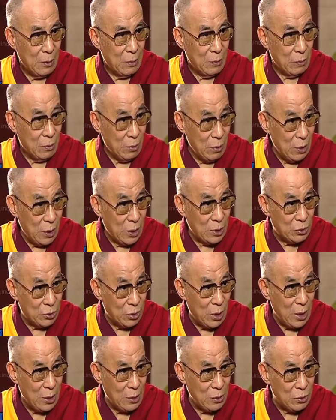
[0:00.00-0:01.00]
We are
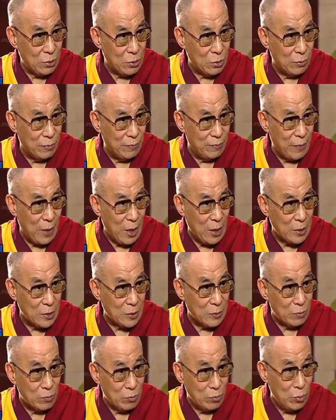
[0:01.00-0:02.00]
trying to find
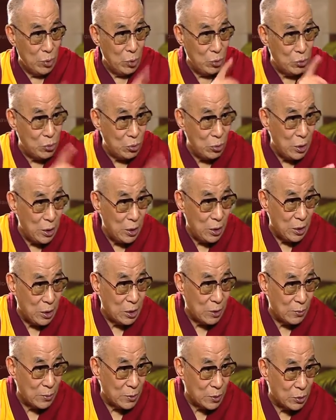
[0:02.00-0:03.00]
mutually
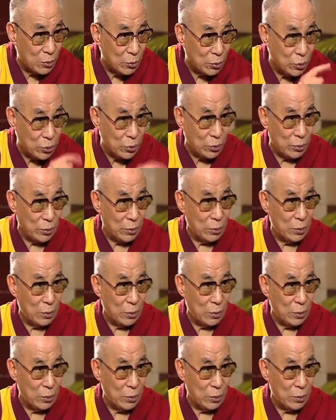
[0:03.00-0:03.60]
equitable solution.